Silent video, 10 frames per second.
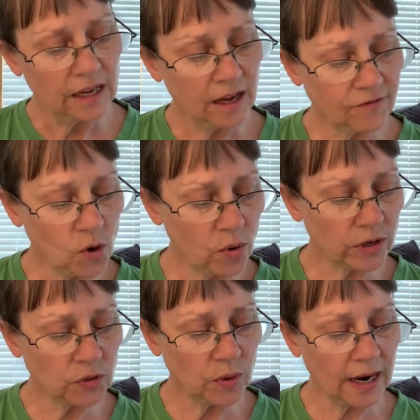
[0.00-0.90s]
Of
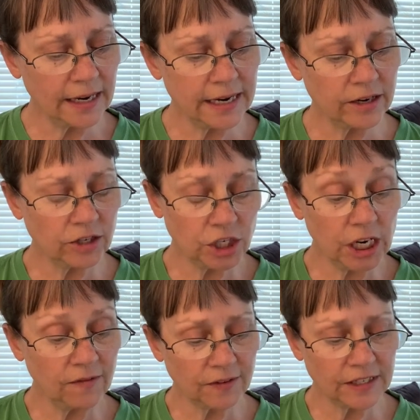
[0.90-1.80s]
course, when I hear
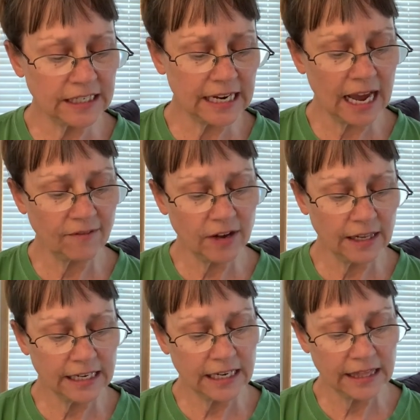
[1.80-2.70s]
chief of staff, all
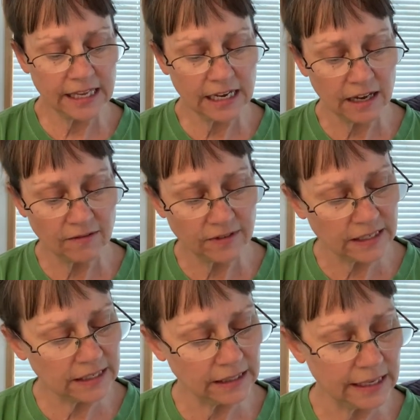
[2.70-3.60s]
I can think of
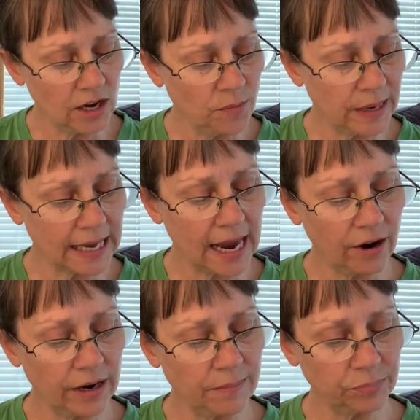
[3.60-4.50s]
is Leo
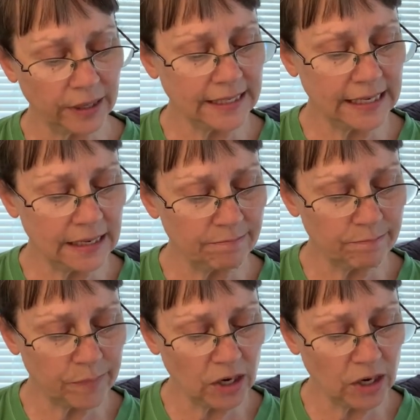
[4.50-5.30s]
McGarry, President